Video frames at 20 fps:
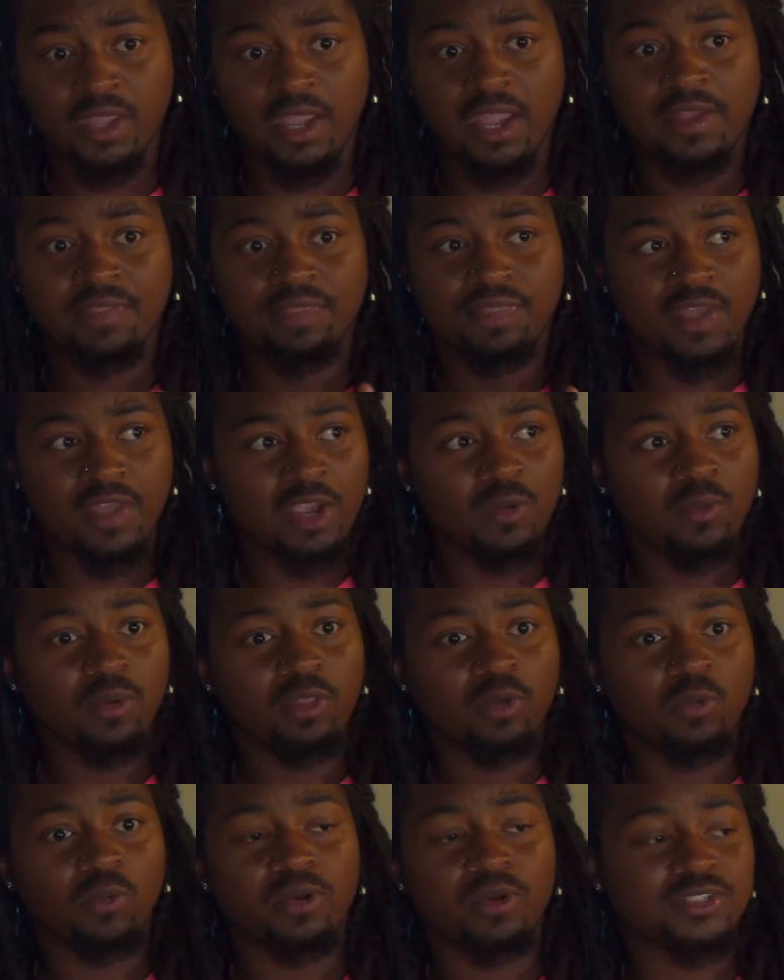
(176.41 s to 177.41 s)
And they were
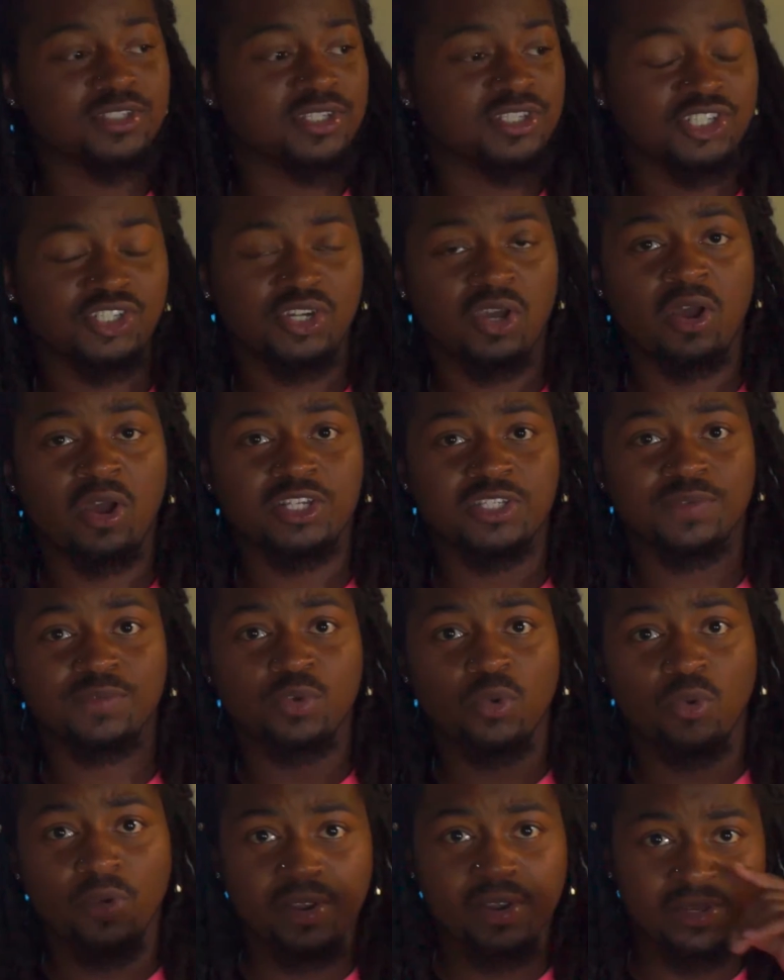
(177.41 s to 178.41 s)
the ones in charge
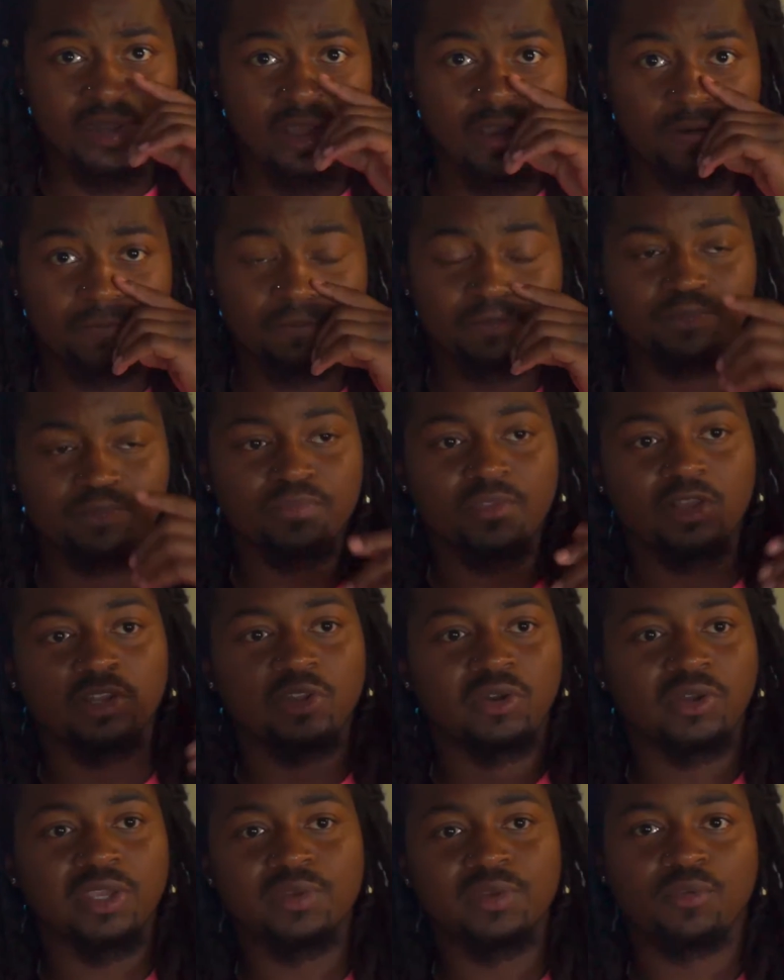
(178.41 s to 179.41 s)
of going out,
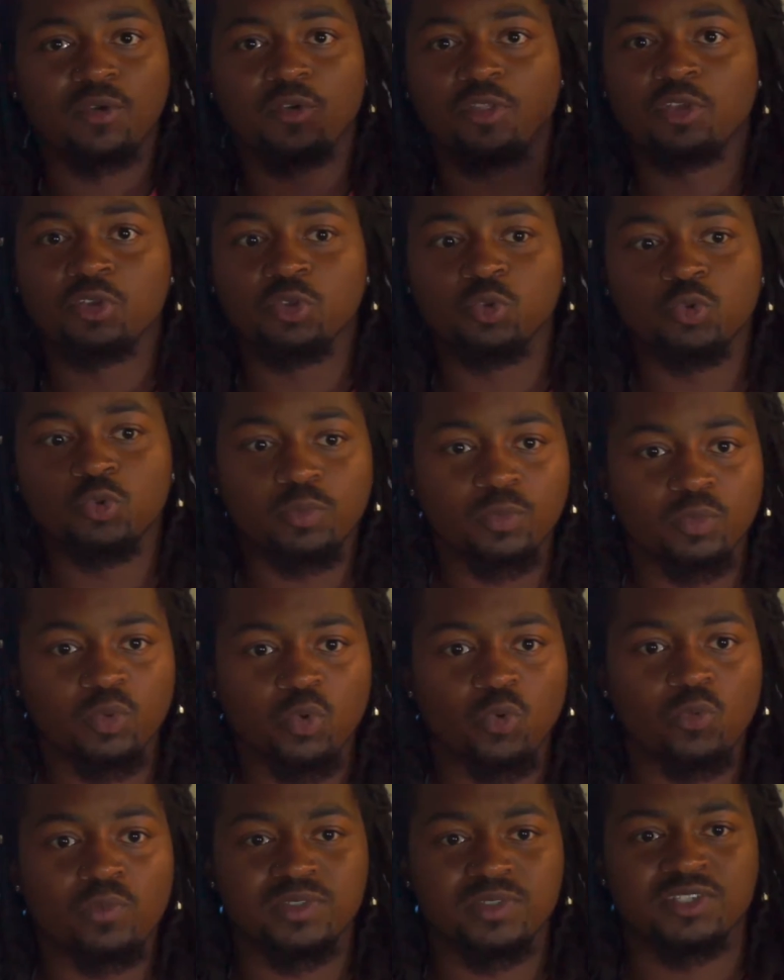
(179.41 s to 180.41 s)
looking for the new
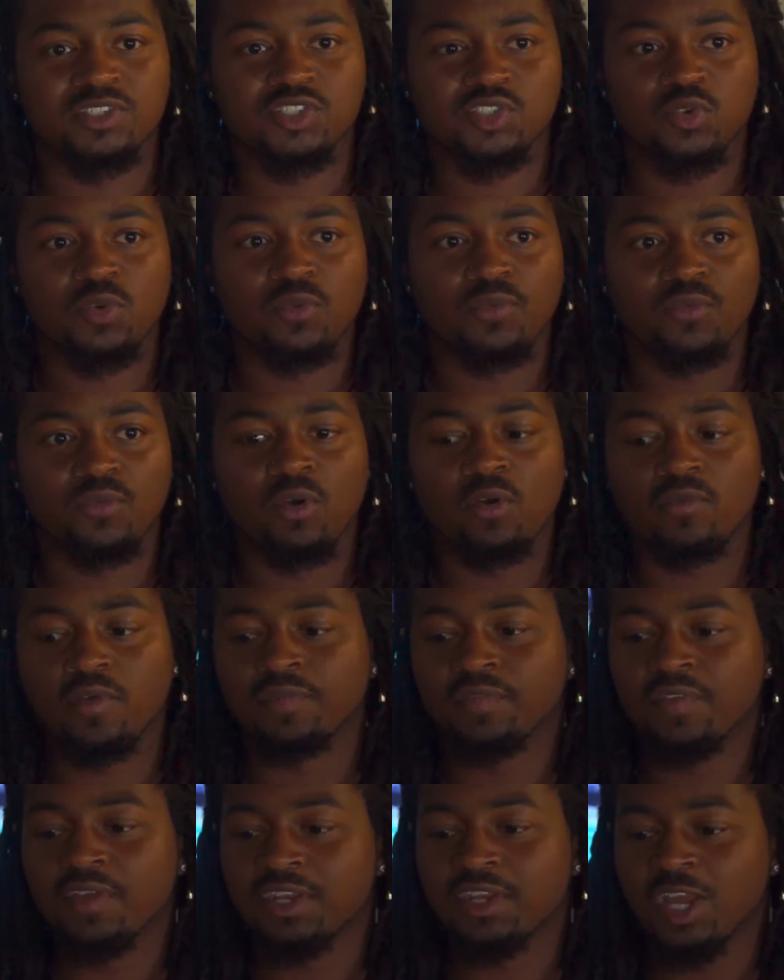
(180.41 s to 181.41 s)
moons and so forth.
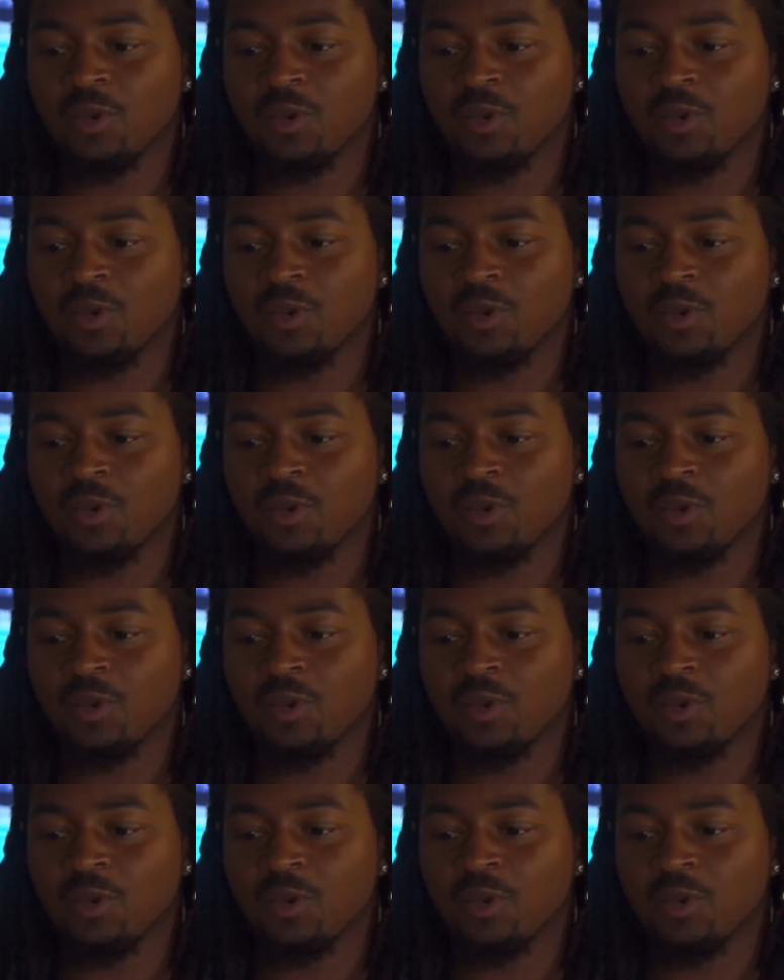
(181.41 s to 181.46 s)
And then